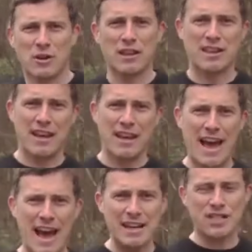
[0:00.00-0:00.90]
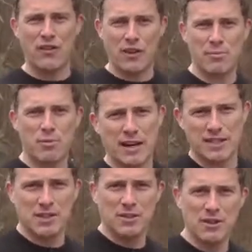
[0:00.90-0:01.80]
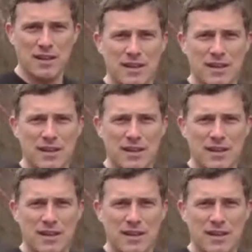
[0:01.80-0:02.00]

looking thing and it's very practical.